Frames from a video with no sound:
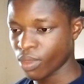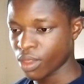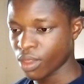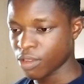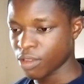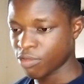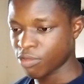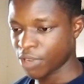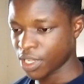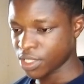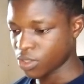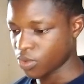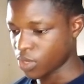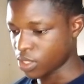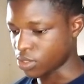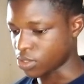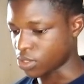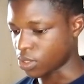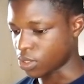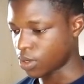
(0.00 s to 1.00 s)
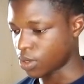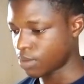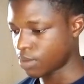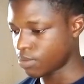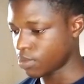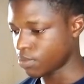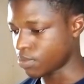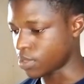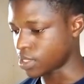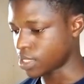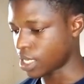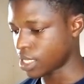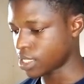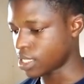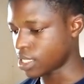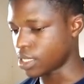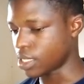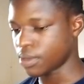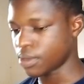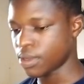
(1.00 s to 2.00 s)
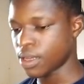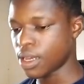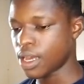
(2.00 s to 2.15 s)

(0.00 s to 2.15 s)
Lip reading: fastnow.com precisely,